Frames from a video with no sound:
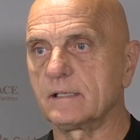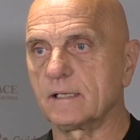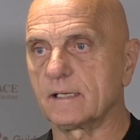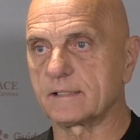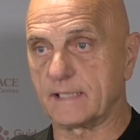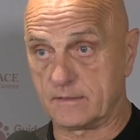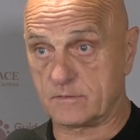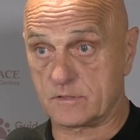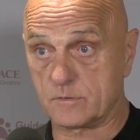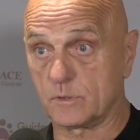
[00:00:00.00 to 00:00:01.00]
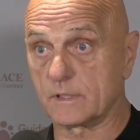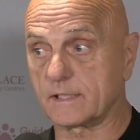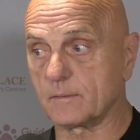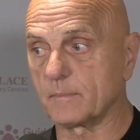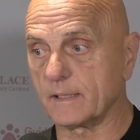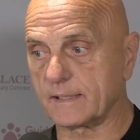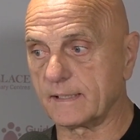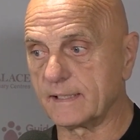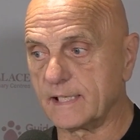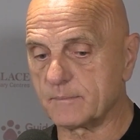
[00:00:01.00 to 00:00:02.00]
at times, because they wanted to come back
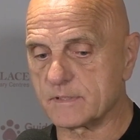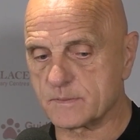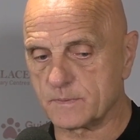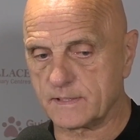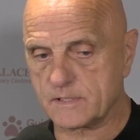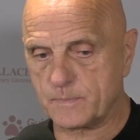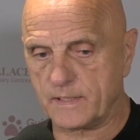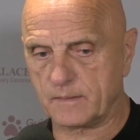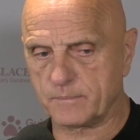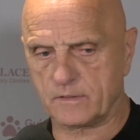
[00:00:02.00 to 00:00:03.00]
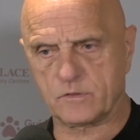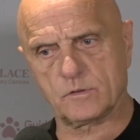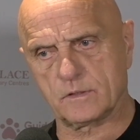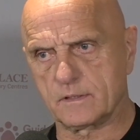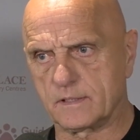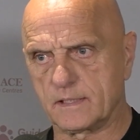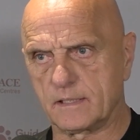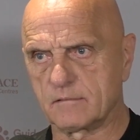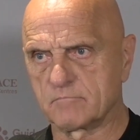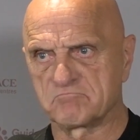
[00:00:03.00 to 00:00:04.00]
into the game, as you would expect. But I thought on the
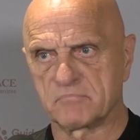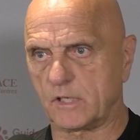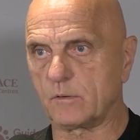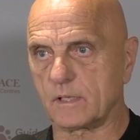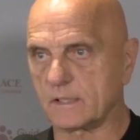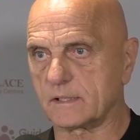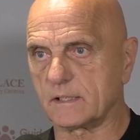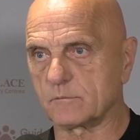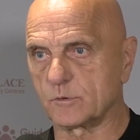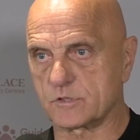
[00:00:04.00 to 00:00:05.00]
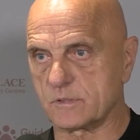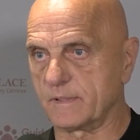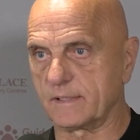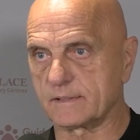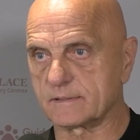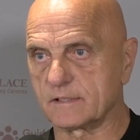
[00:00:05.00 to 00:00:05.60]
counter attack we were tremendous.